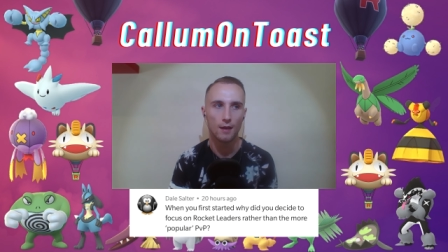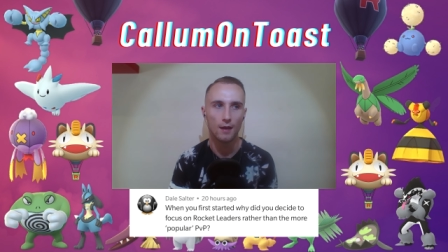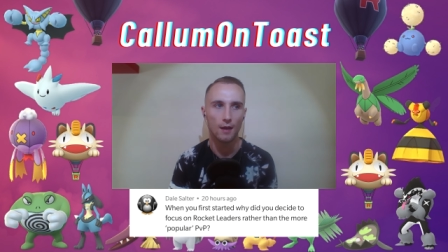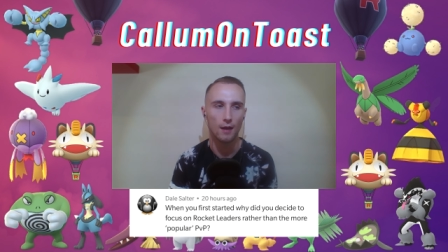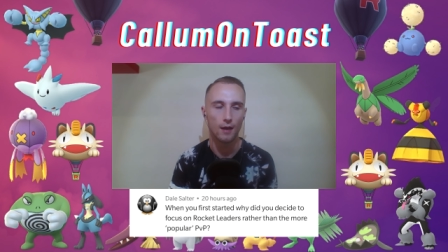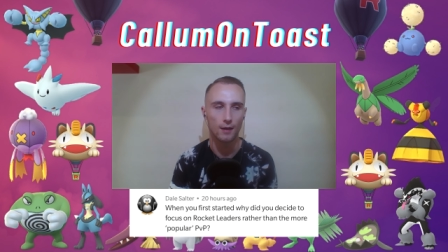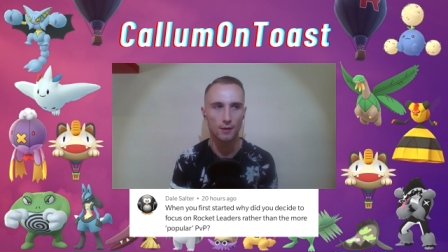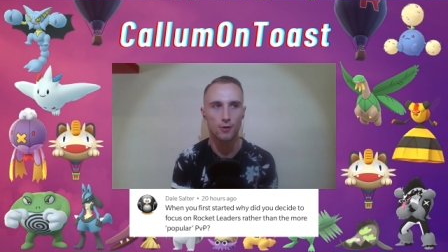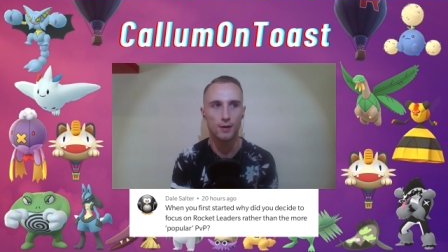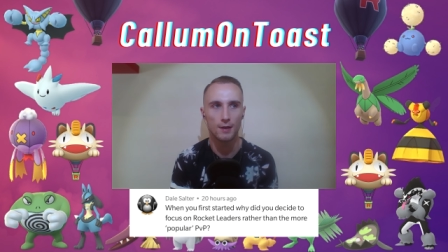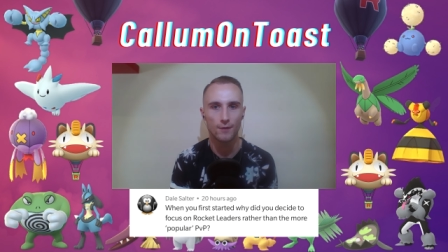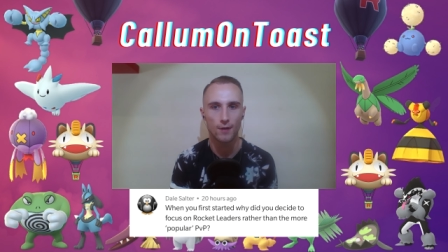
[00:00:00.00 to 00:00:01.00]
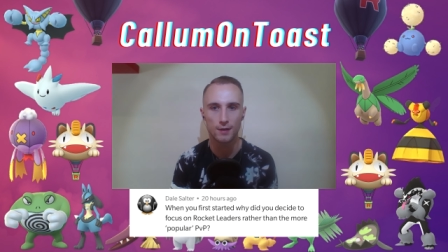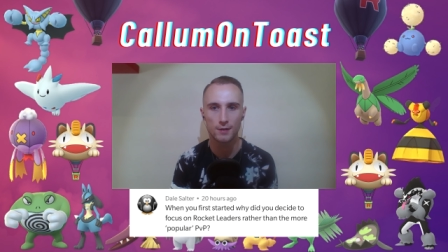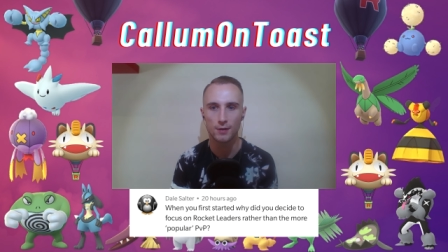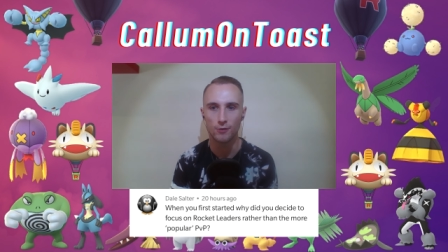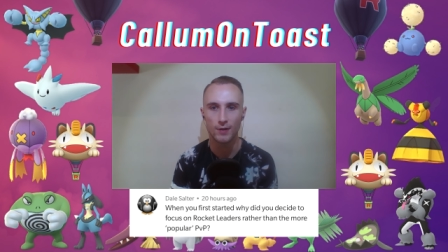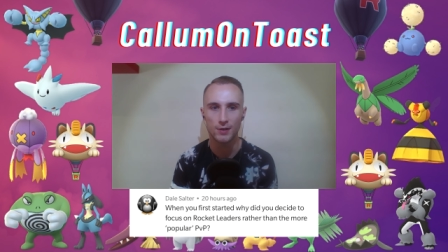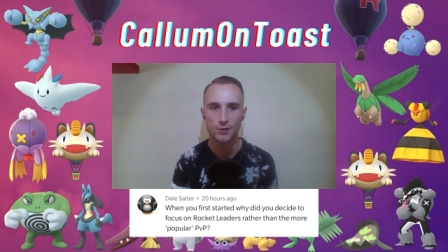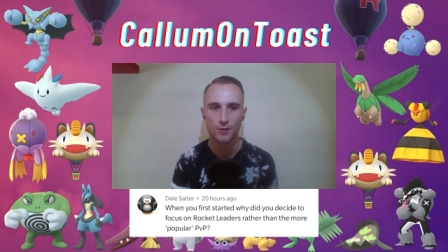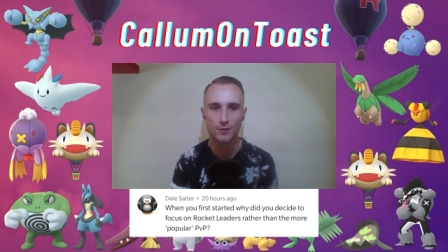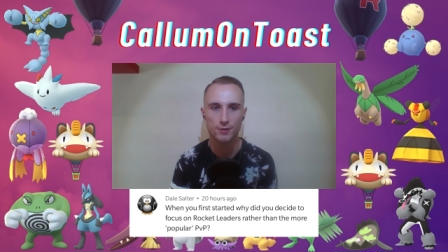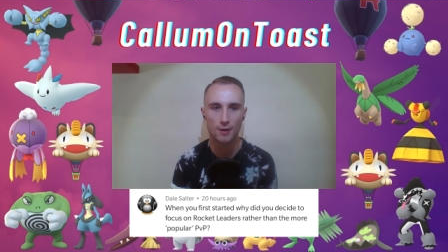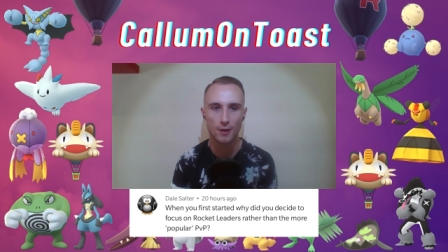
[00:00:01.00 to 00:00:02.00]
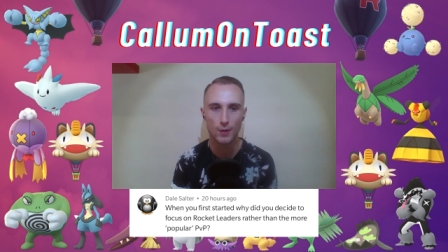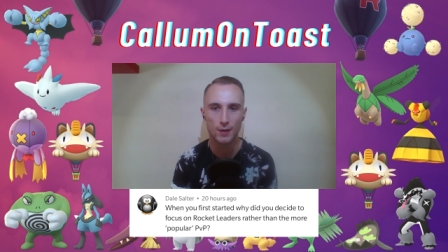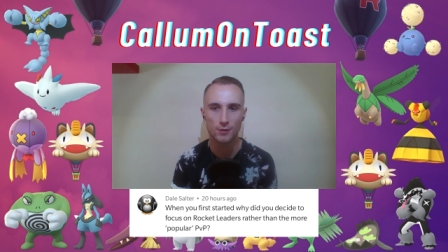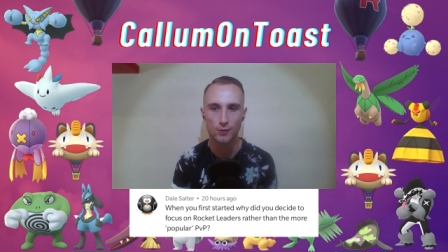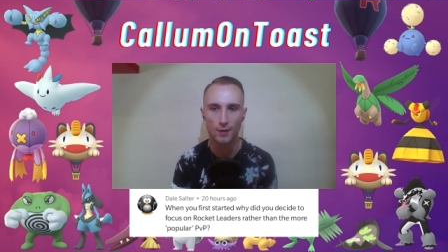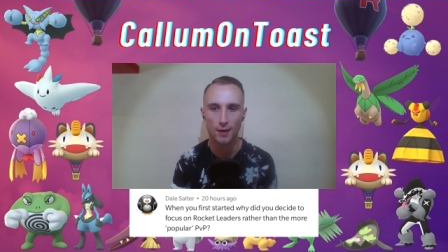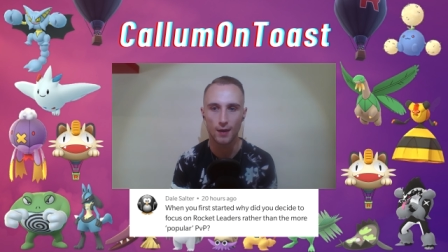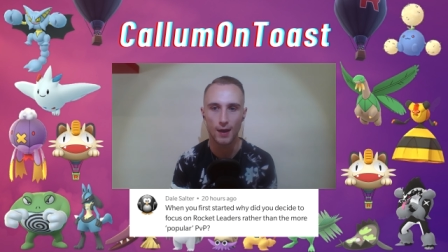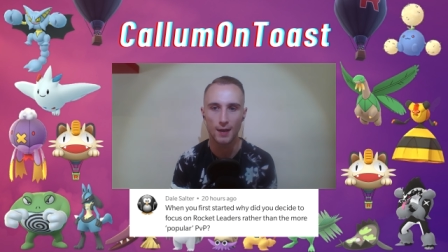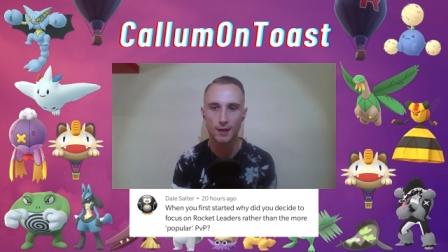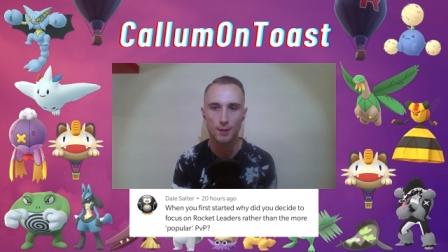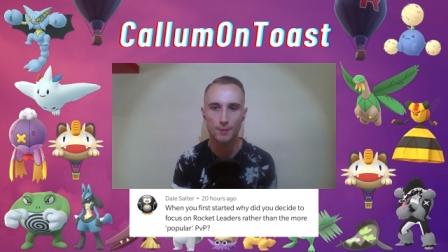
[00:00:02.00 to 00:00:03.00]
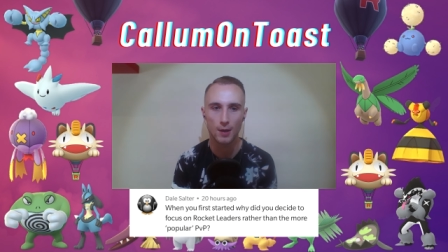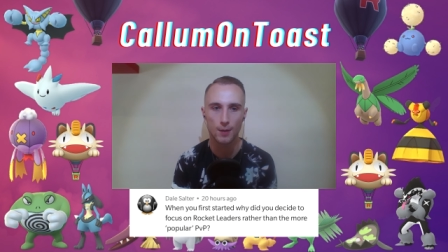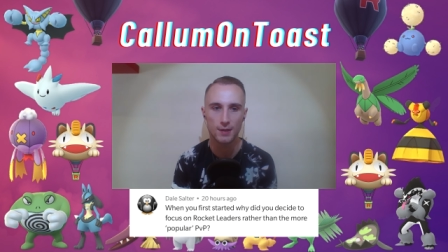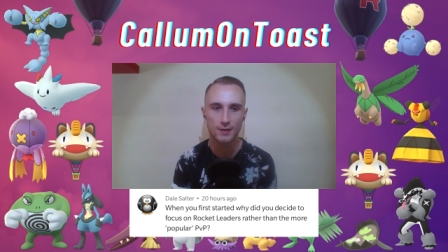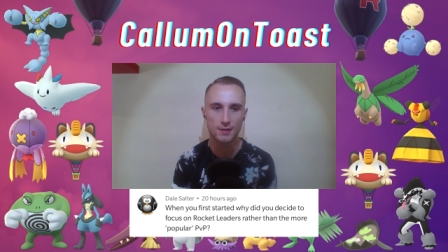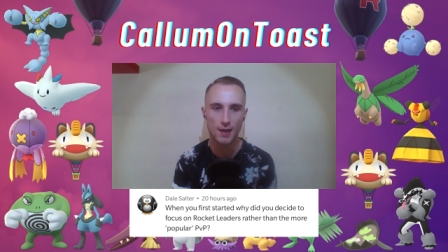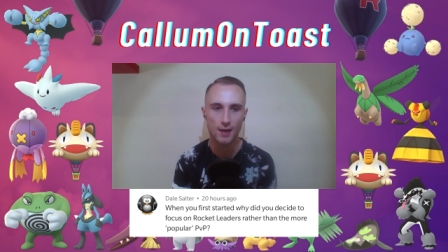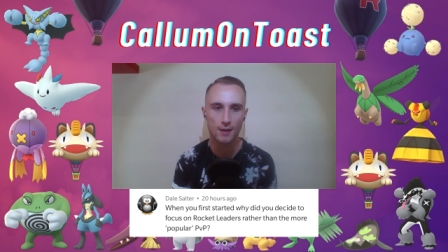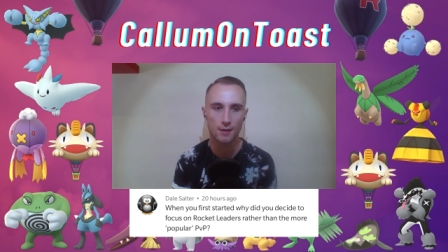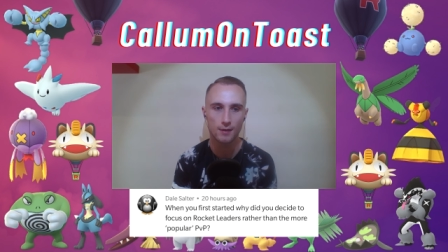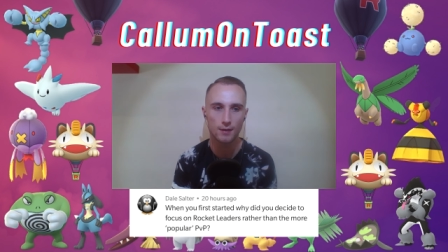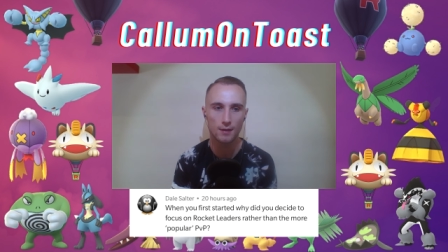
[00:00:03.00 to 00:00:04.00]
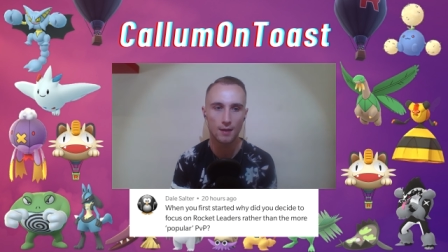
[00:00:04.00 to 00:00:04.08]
I got an invite to the Regionals, so I went to it. I ended up coming second.